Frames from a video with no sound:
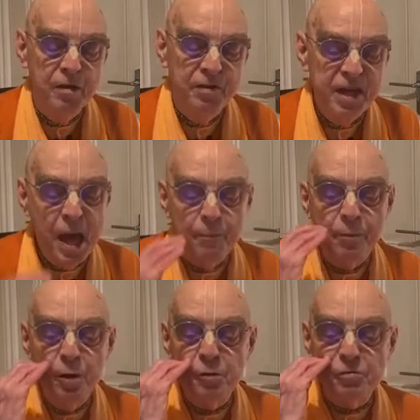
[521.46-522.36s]
of an
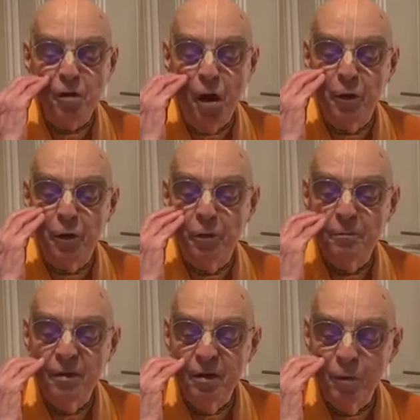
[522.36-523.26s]
emperor's daughter
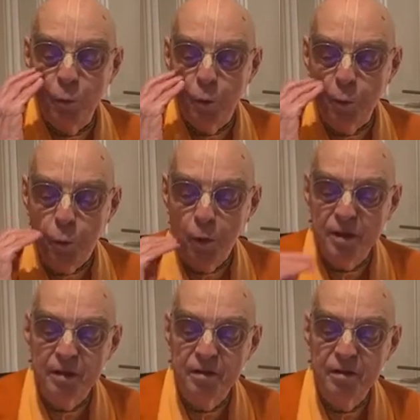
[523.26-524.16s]
were
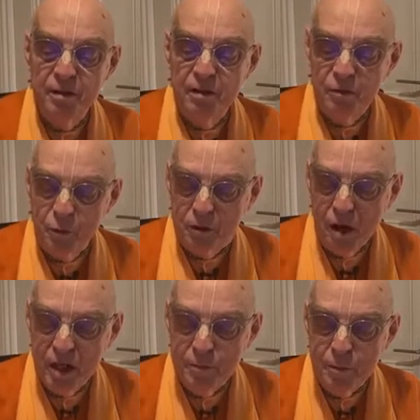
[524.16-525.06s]
awarded to
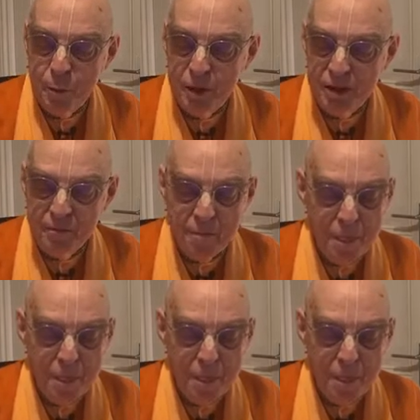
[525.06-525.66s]
Kardama Muni,